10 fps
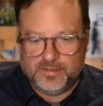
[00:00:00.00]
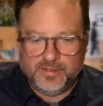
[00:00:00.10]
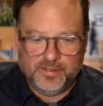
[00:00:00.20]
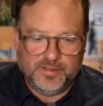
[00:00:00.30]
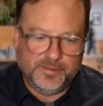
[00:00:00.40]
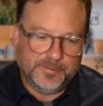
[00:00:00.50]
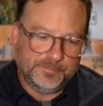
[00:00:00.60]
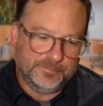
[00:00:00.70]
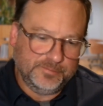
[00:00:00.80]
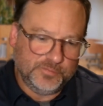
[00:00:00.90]

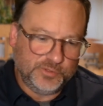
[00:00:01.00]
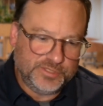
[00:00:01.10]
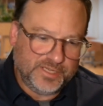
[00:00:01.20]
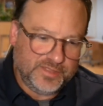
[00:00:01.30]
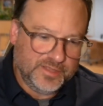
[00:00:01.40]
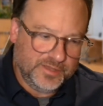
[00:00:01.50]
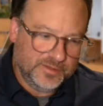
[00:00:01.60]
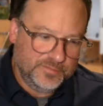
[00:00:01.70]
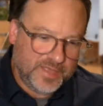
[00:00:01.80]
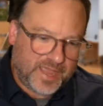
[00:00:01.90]
we'll say
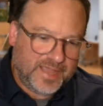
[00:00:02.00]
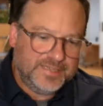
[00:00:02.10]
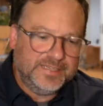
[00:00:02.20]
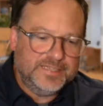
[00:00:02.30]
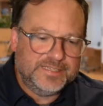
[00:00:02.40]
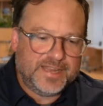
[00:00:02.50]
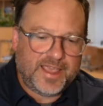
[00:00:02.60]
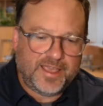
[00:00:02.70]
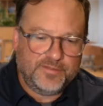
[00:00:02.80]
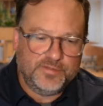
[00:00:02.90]
the IT
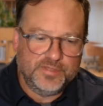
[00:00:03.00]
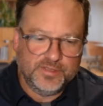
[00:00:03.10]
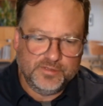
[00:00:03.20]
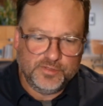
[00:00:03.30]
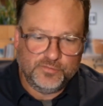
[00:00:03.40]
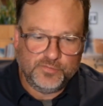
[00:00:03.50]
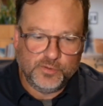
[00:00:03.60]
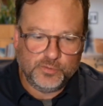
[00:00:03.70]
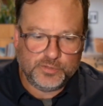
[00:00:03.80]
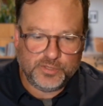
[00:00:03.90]
staff and the
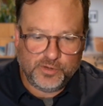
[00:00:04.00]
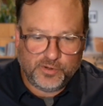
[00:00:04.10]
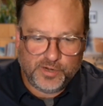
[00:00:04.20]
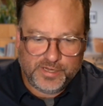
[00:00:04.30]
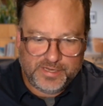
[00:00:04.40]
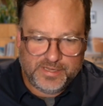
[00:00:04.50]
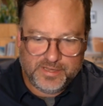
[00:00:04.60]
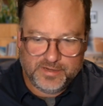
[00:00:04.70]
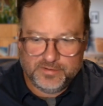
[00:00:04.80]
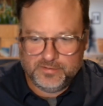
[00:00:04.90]
folks that aren't
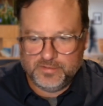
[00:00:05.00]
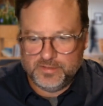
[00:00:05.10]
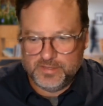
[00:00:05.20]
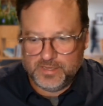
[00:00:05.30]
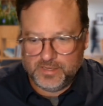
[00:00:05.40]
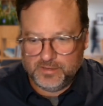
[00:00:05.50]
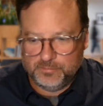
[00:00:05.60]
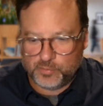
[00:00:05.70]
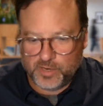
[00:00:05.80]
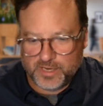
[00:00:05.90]
in
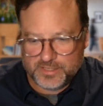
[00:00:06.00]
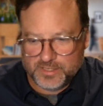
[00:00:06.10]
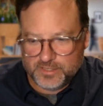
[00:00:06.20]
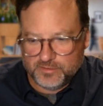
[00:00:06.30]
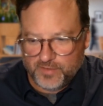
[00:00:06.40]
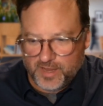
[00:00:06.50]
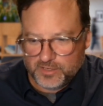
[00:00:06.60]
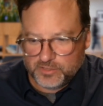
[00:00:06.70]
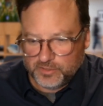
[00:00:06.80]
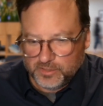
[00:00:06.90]
the process of
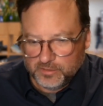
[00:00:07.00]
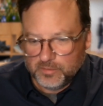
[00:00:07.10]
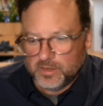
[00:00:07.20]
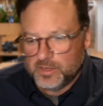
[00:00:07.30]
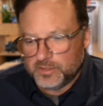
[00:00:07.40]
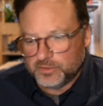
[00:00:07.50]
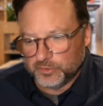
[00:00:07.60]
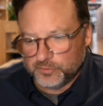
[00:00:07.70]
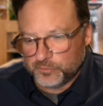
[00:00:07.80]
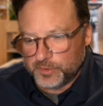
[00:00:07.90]
actually
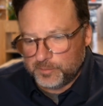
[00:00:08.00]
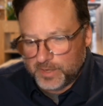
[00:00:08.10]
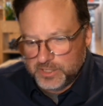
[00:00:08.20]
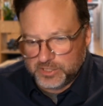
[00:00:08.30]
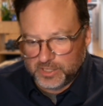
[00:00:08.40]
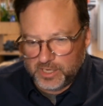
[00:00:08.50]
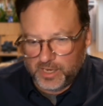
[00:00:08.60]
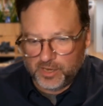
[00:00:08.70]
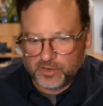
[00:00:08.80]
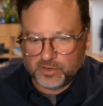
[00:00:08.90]
delivering patient
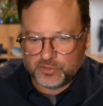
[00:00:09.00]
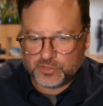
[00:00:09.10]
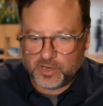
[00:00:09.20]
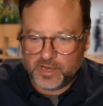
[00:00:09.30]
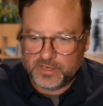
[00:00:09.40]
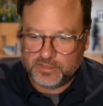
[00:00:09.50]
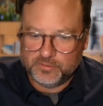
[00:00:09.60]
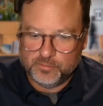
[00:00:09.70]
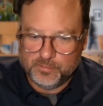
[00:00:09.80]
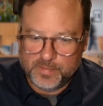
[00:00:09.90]
care, trying
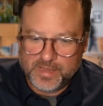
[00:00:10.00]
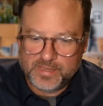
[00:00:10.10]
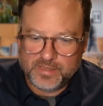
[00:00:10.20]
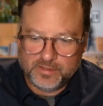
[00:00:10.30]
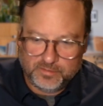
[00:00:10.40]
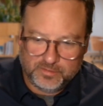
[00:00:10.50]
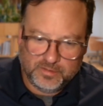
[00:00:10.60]
to make it